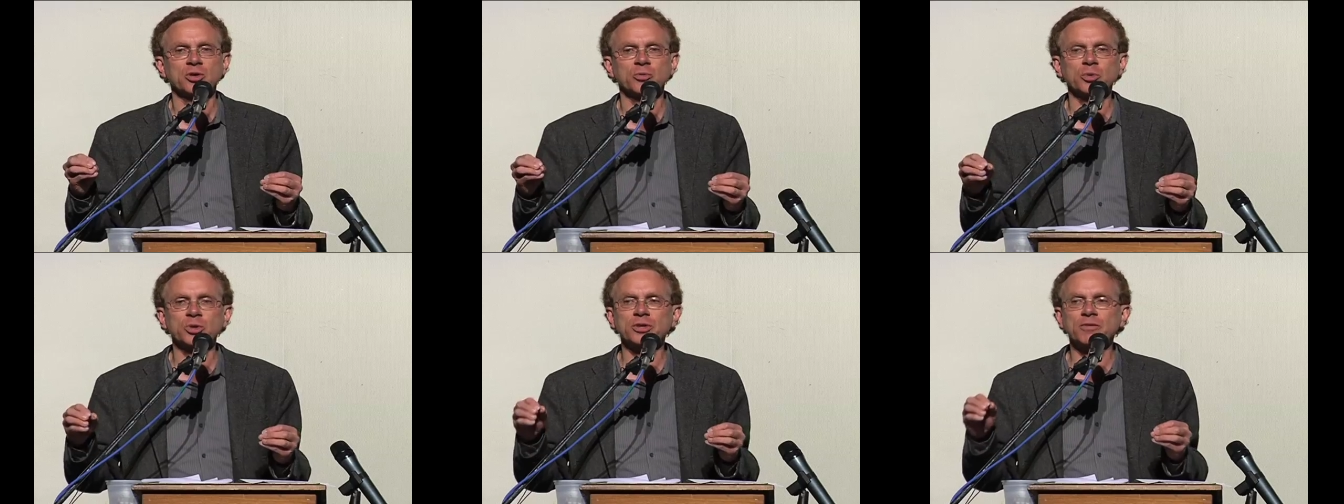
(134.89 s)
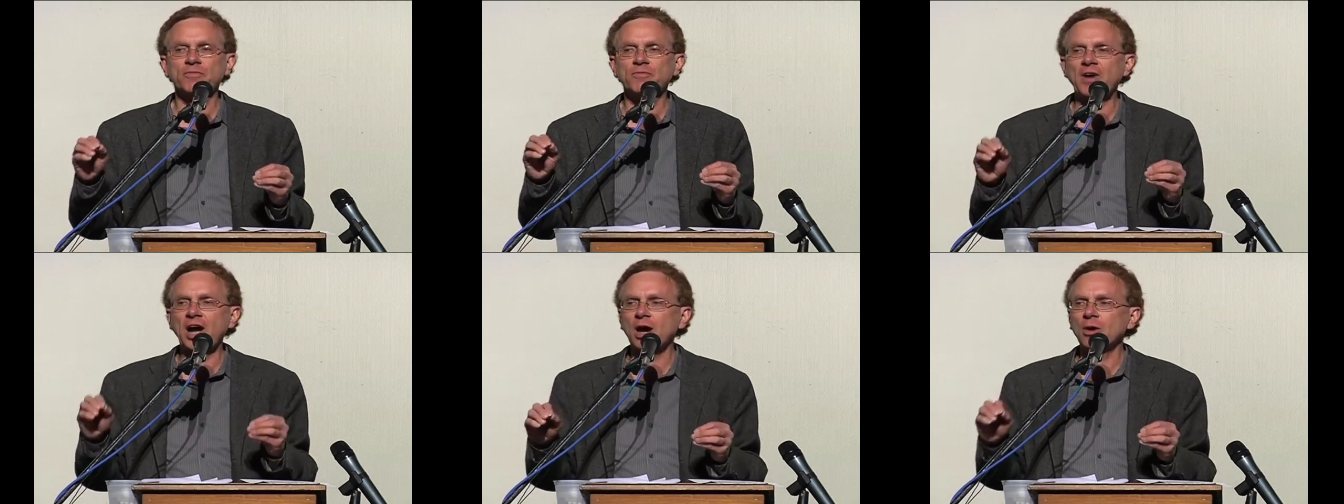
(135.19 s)
When
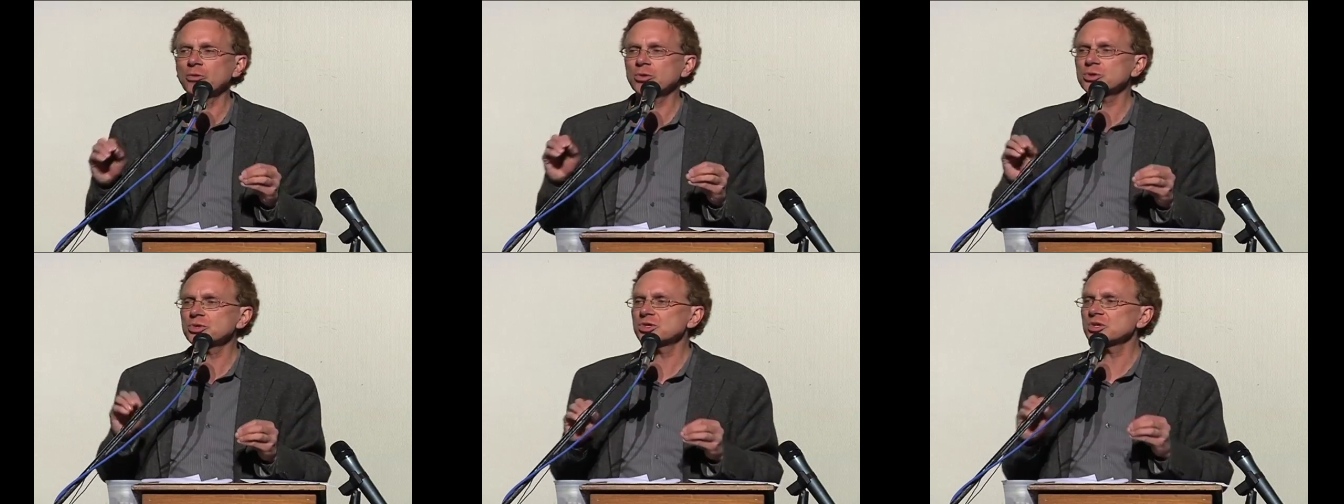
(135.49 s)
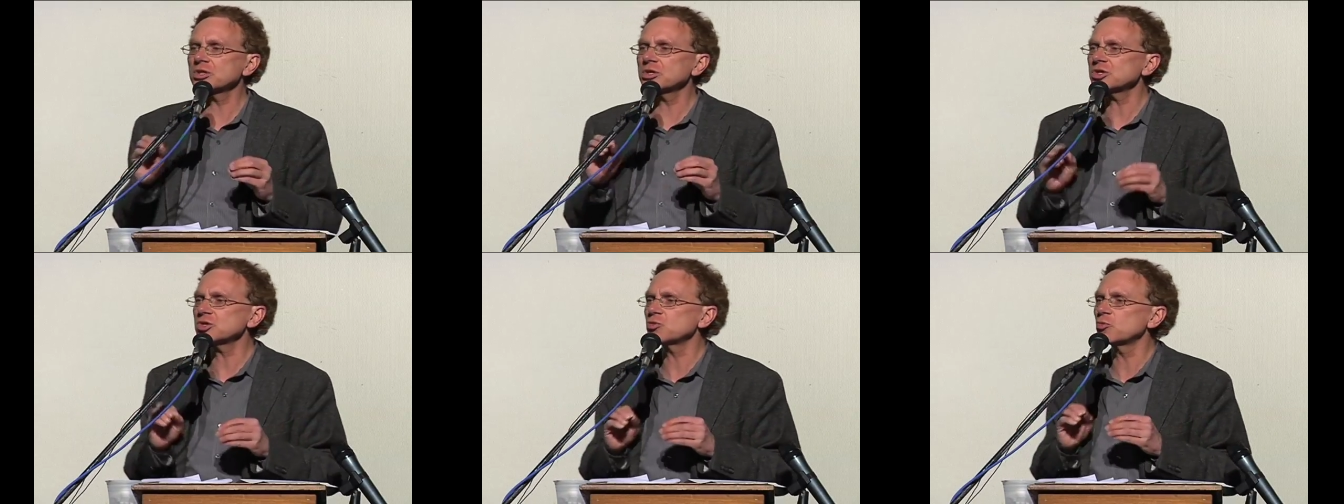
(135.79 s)
the founders
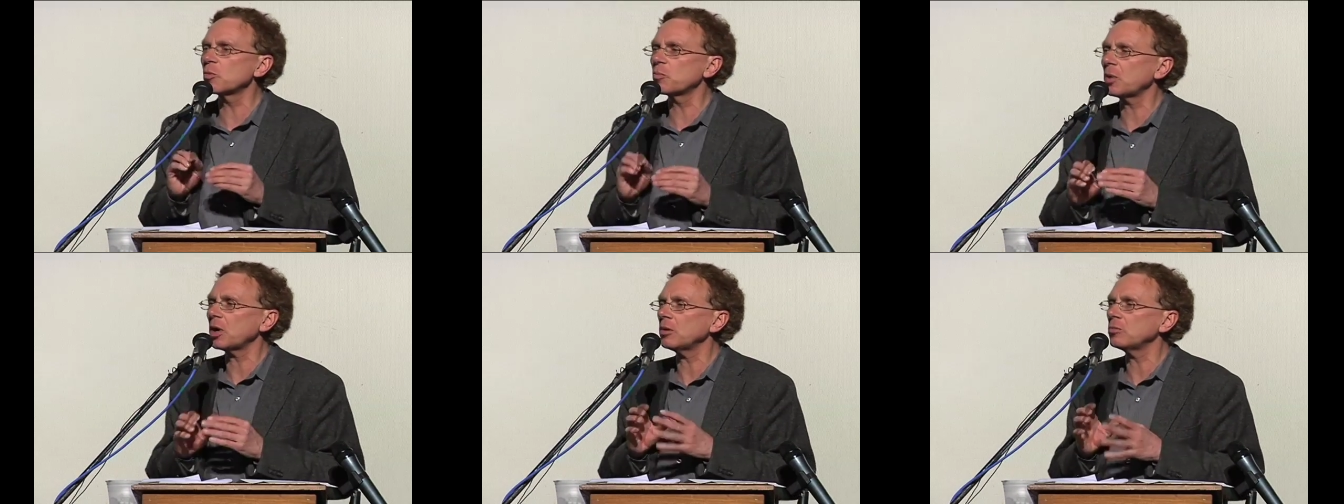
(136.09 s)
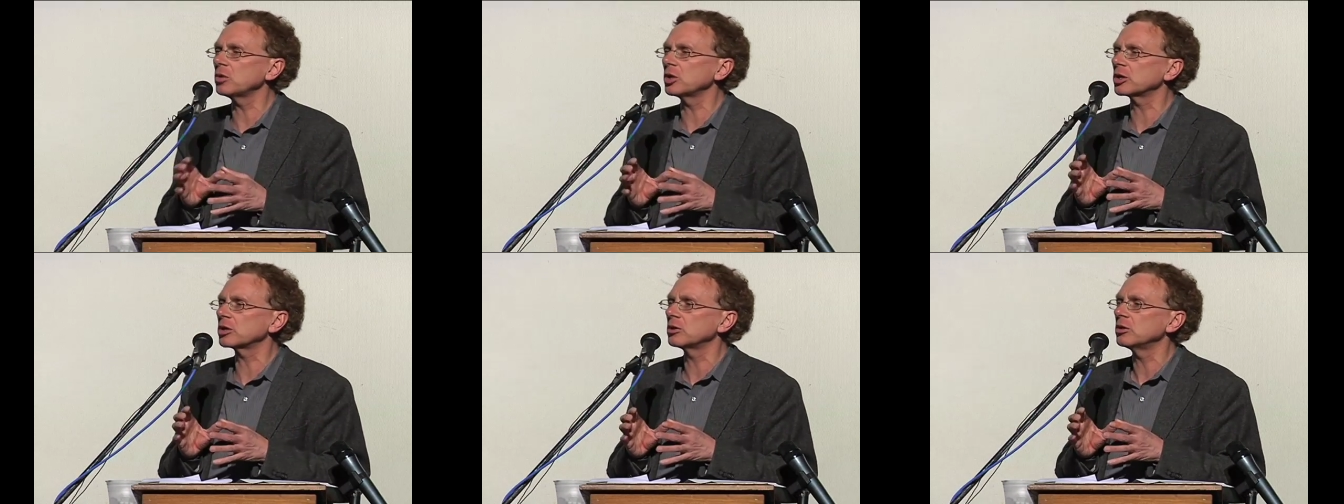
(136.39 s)
of this
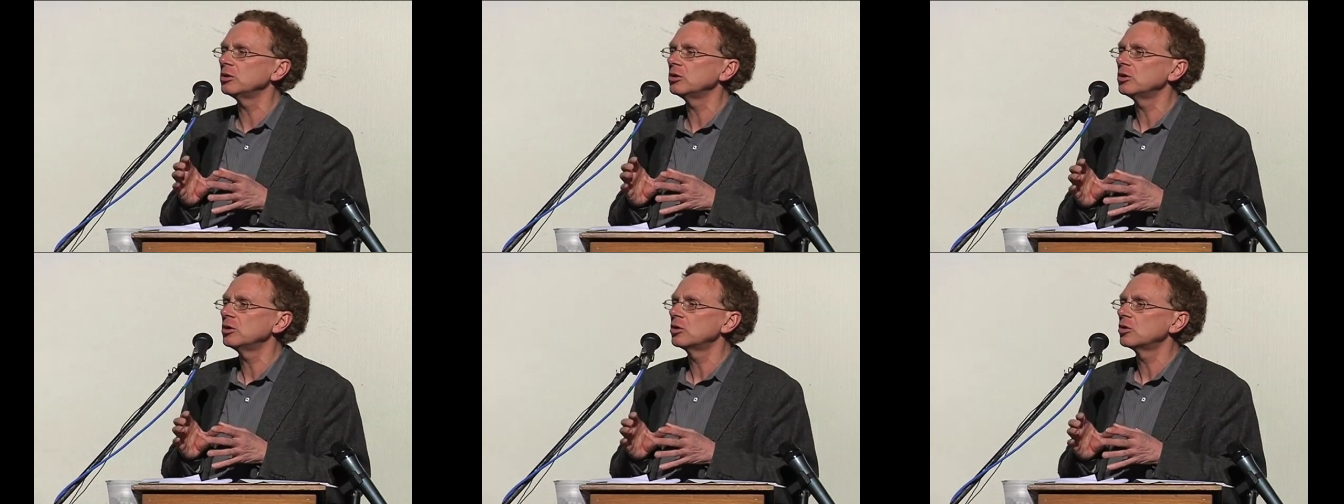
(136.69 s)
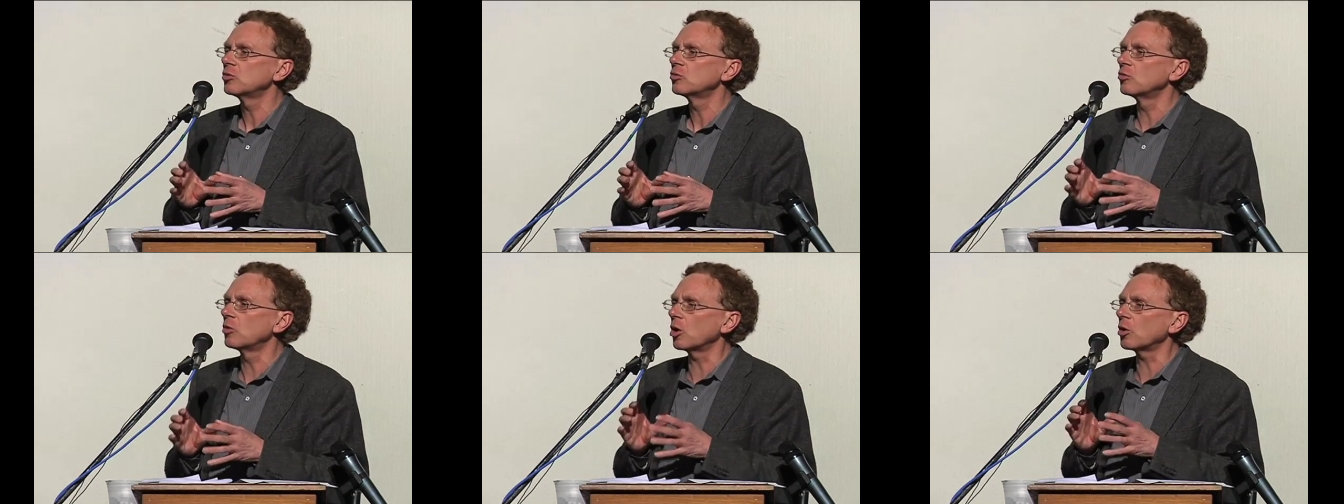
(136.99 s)
republic
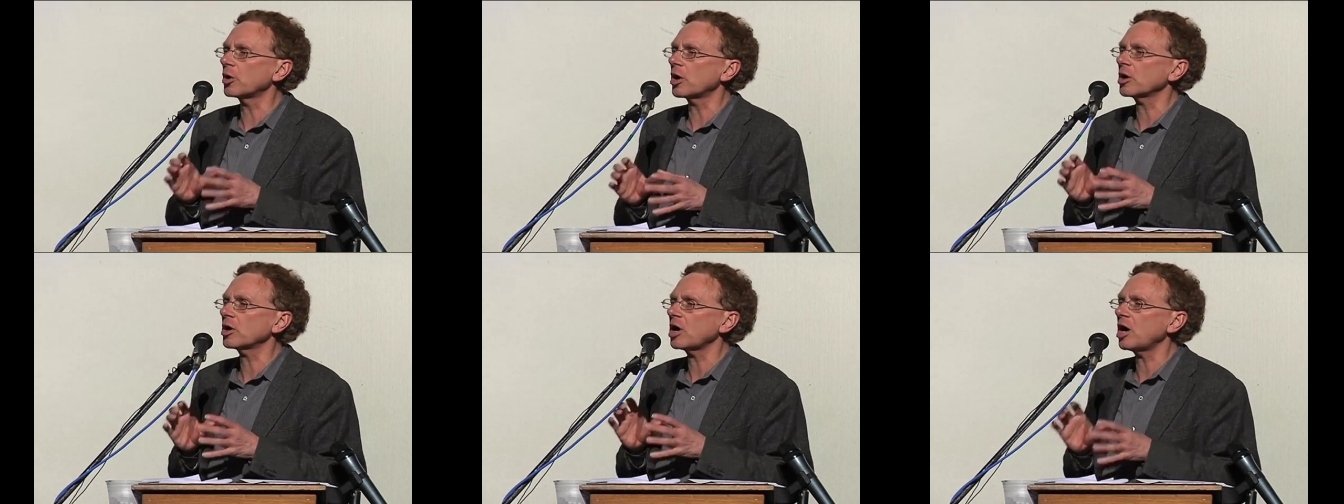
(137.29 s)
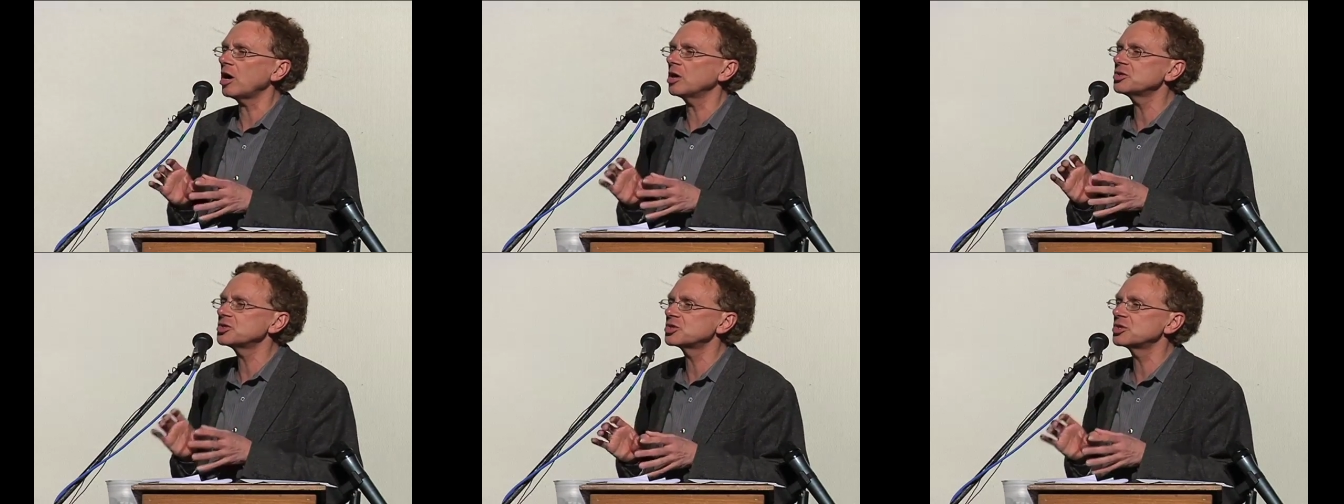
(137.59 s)
wrote our
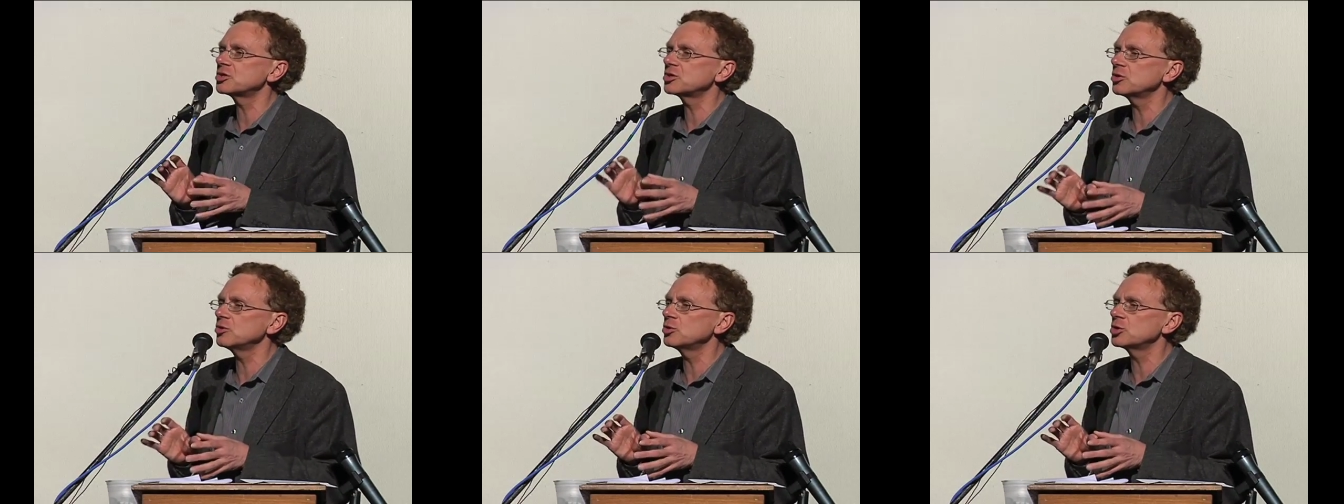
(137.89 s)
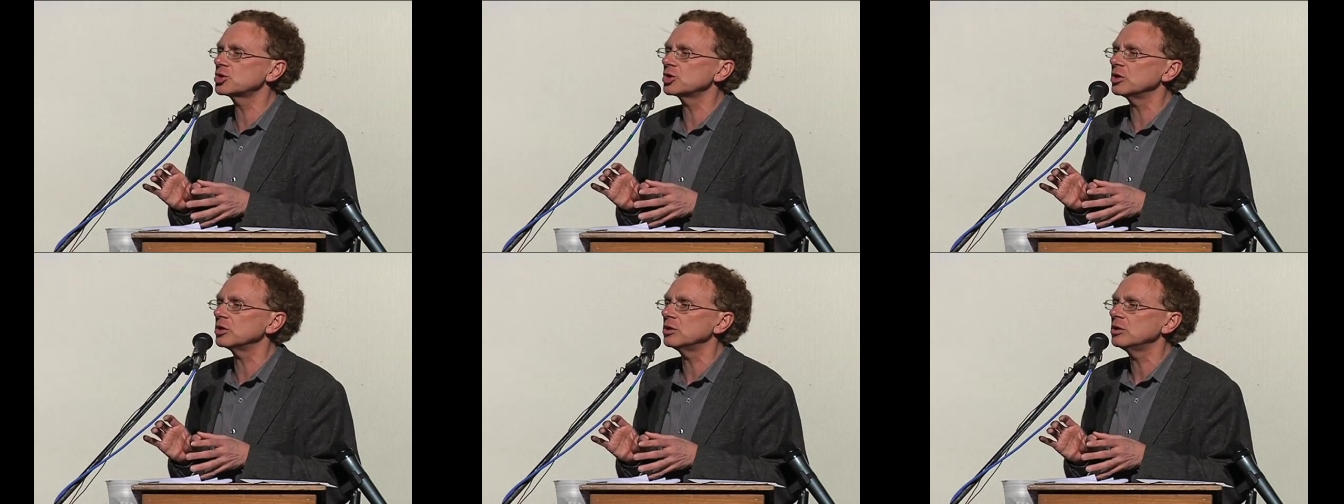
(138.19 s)

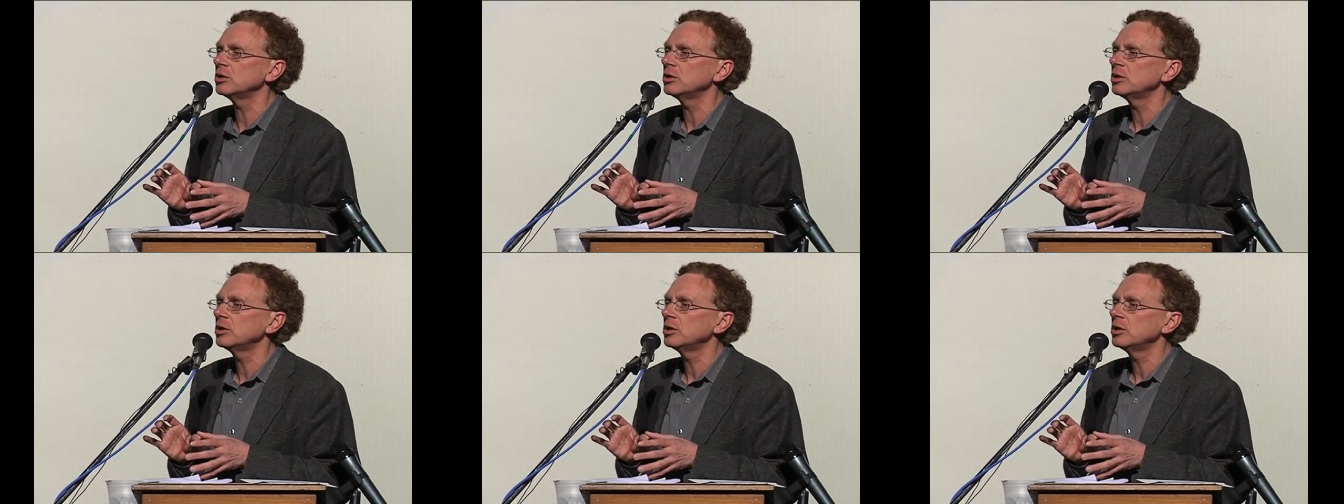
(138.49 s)
Constitution,